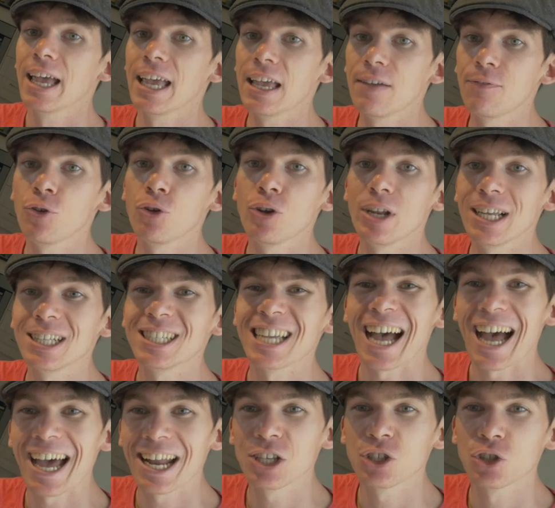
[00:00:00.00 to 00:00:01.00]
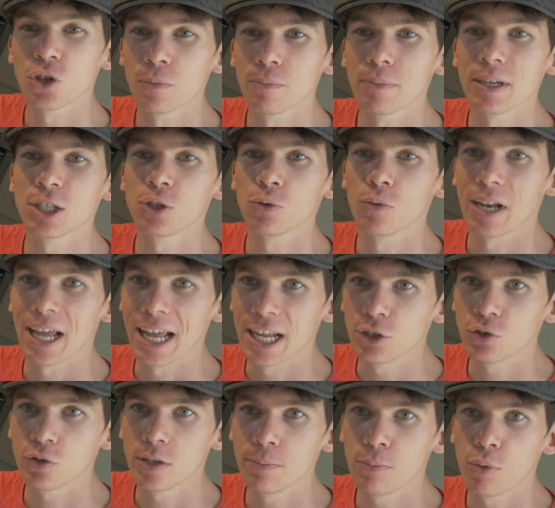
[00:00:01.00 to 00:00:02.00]
If you need to add a zombie to an
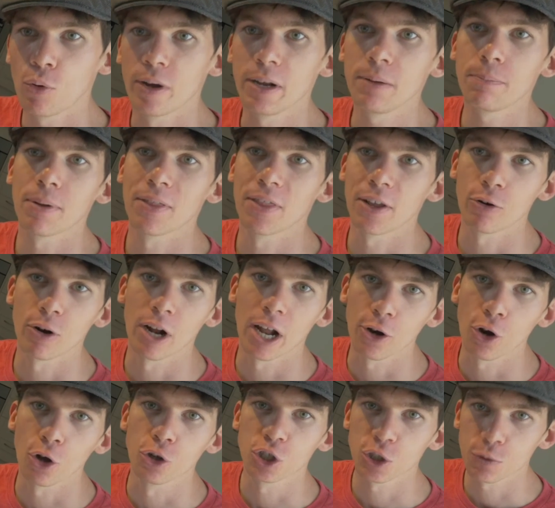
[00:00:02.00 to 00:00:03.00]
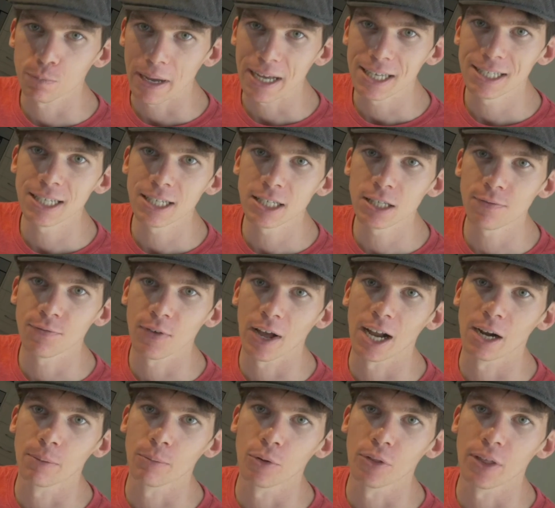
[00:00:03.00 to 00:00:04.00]
entry point but there are no spaces
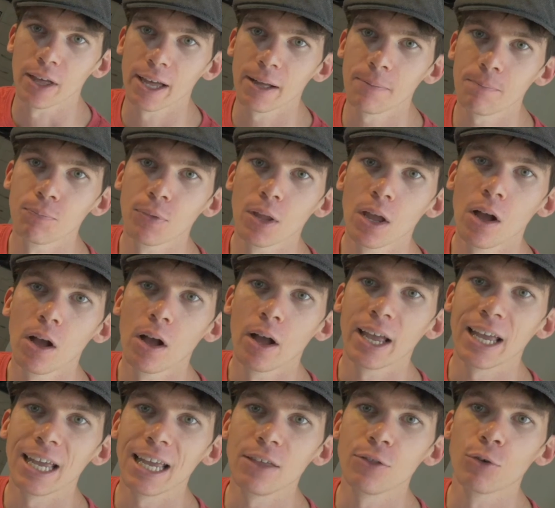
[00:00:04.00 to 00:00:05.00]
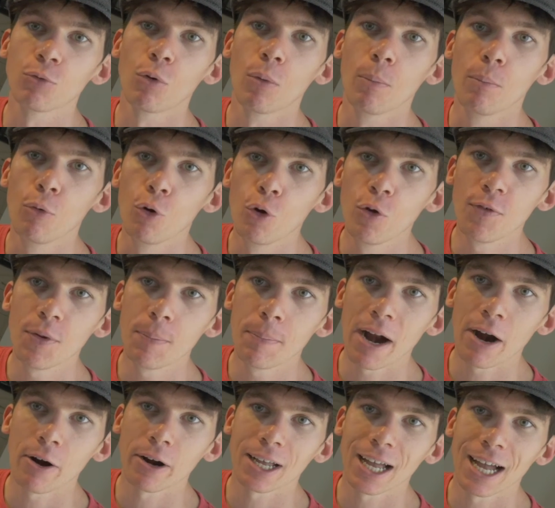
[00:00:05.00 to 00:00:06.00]
available there, either remove a
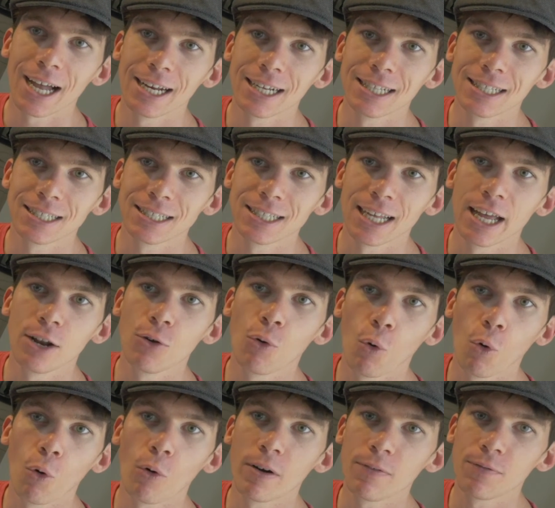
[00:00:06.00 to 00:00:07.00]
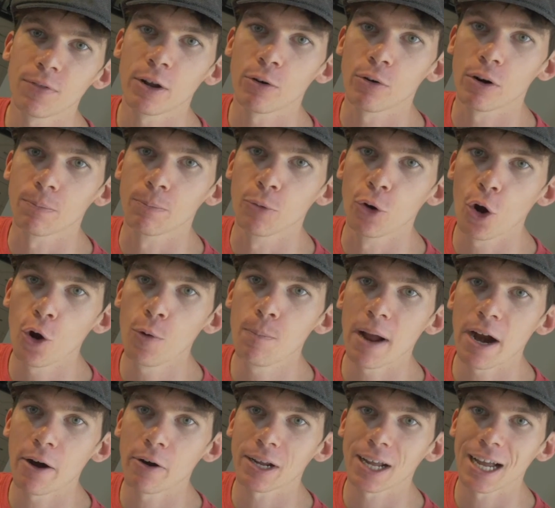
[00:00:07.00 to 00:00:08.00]
barricade instead, or if there are no
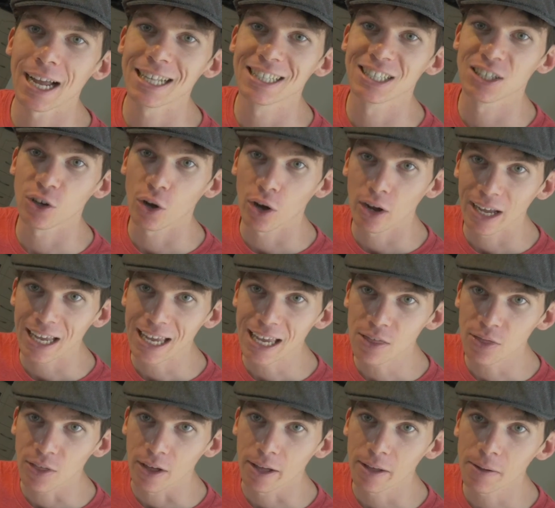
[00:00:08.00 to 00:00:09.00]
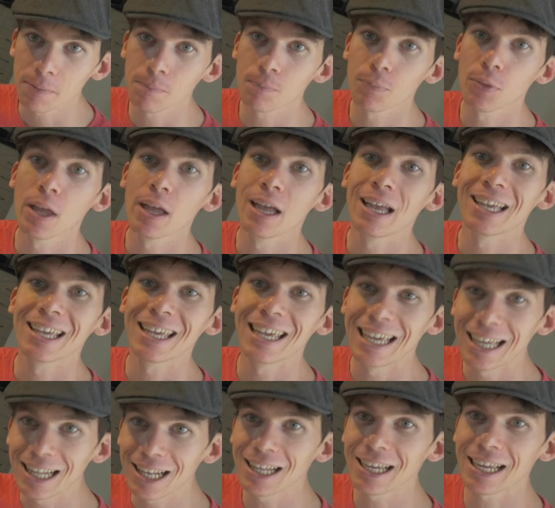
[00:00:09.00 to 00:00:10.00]
barricades either,
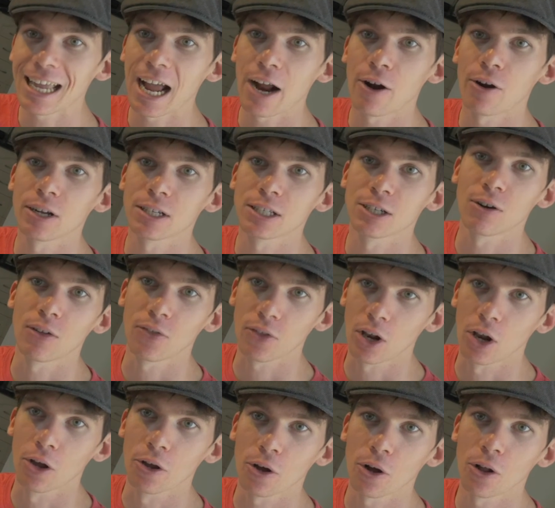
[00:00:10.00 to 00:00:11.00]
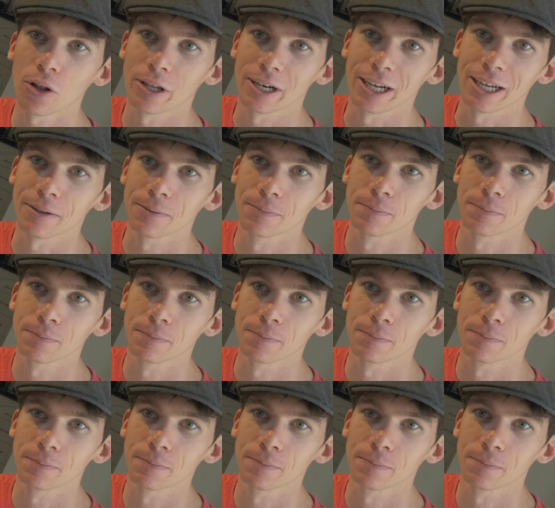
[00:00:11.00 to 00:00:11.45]
kill a character at the colony.